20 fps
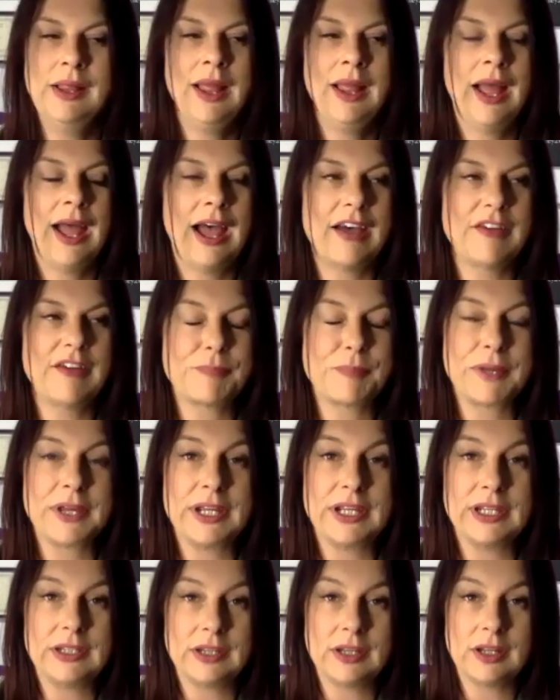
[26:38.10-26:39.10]
have
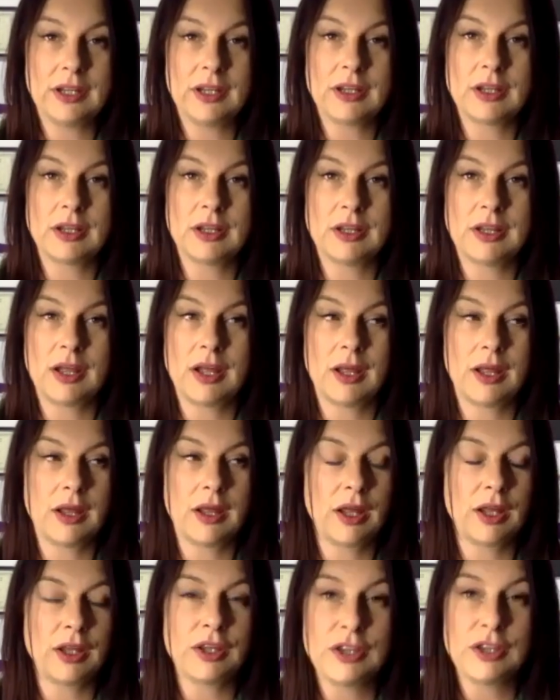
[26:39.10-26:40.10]
been
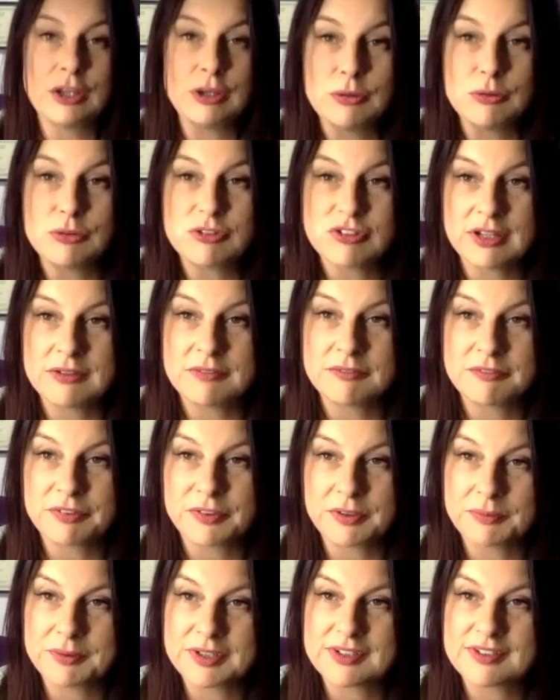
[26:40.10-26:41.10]
a huge
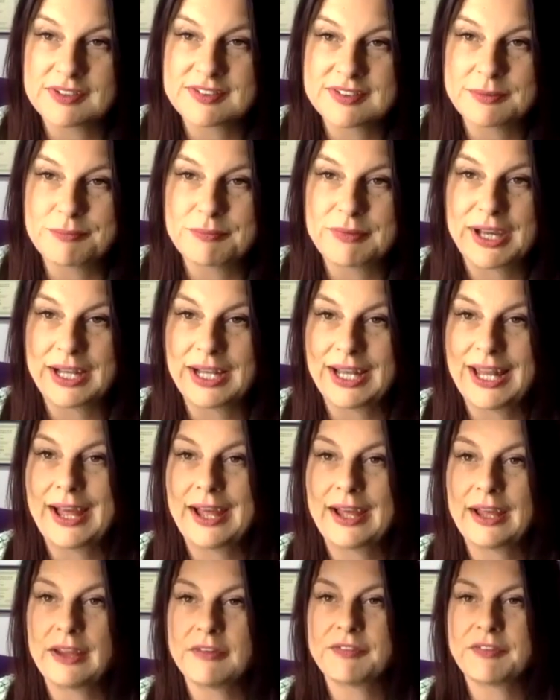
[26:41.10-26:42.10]
influence in my
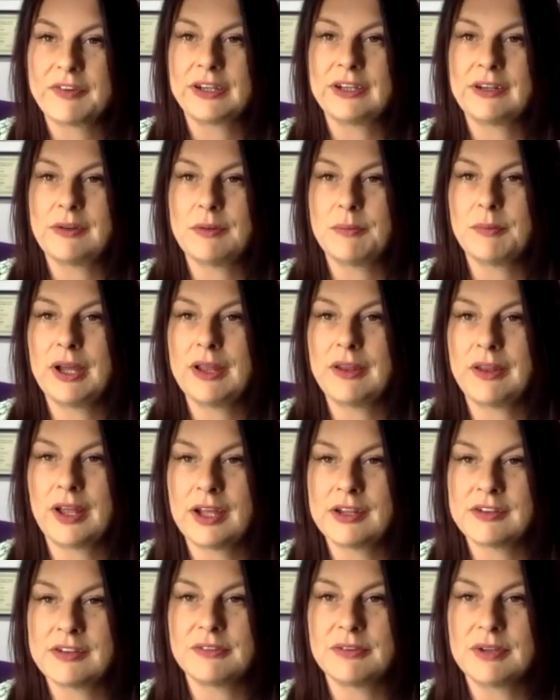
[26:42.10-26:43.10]
life and in the way that
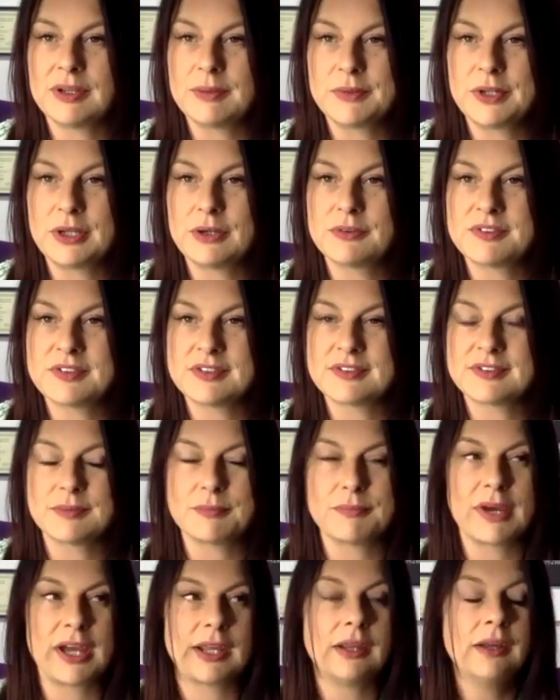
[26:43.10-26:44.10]
I do hypnosis
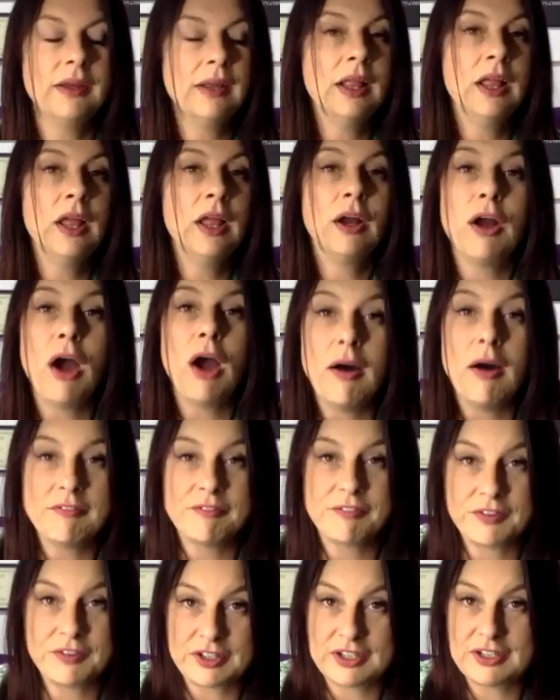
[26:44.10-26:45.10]
and my
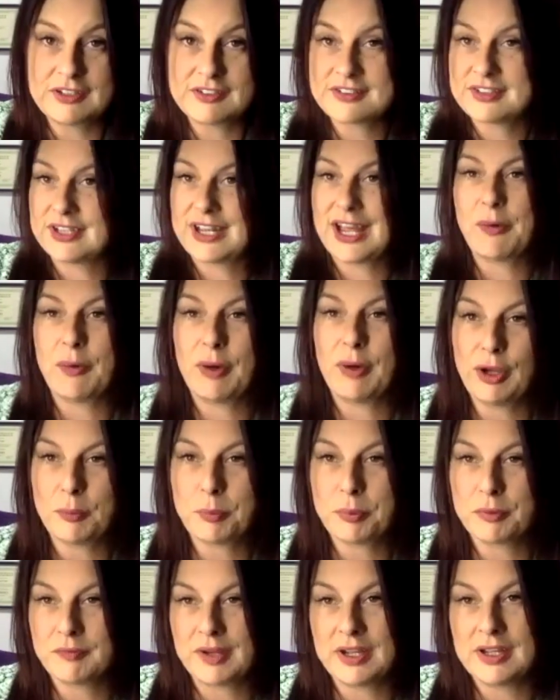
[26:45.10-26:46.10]
confidence and how I
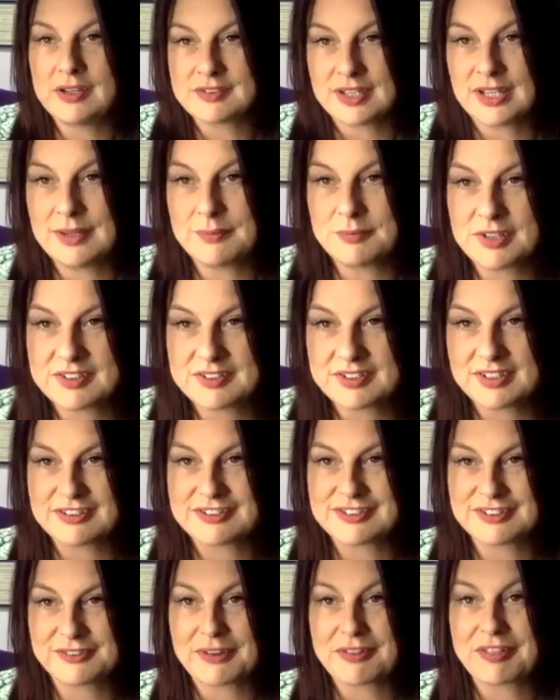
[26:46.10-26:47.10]
operate as a
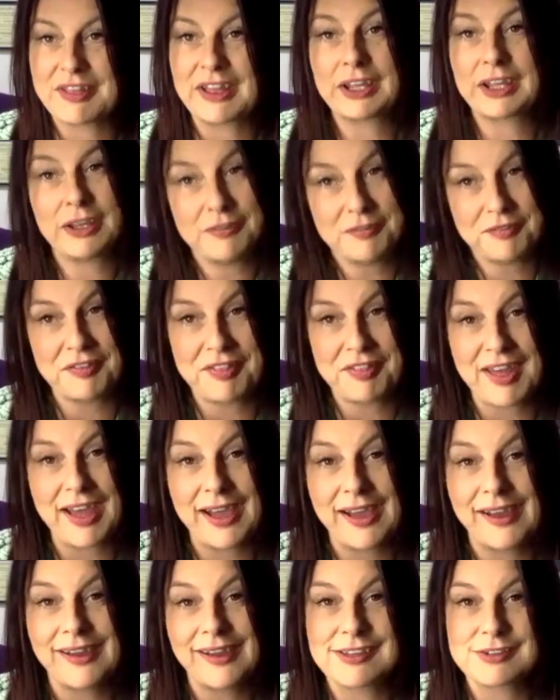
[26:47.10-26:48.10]
hypnotist. So I thank you for
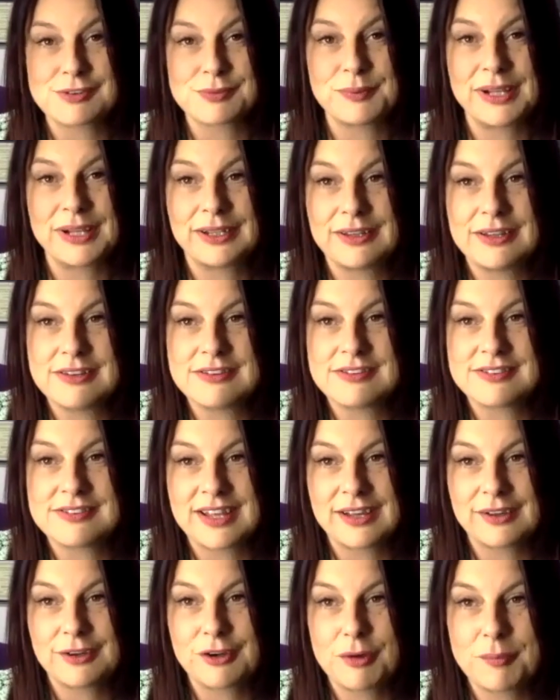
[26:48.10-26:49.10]
that, as well as
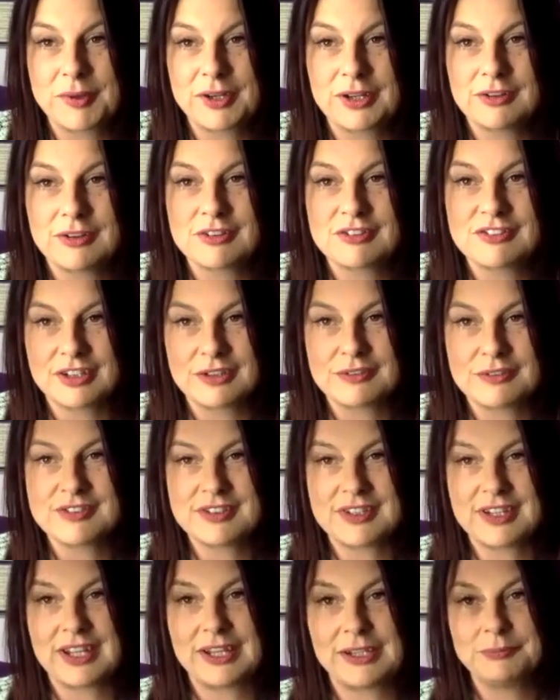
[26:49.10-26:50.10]
coming on the show
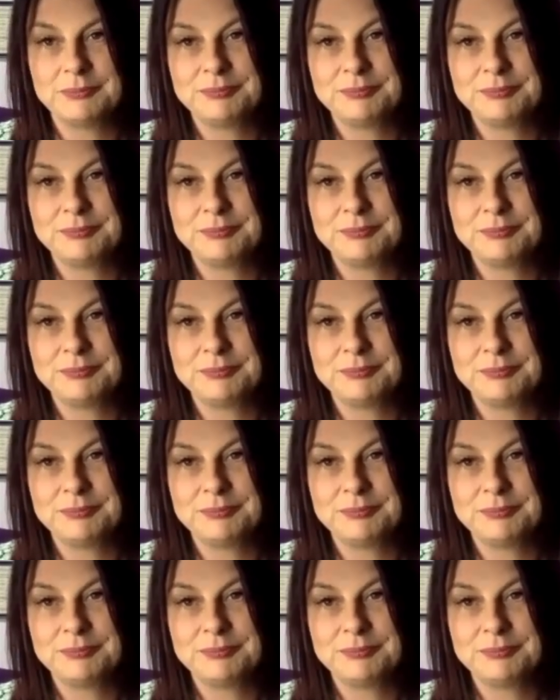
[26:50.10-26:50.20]
today.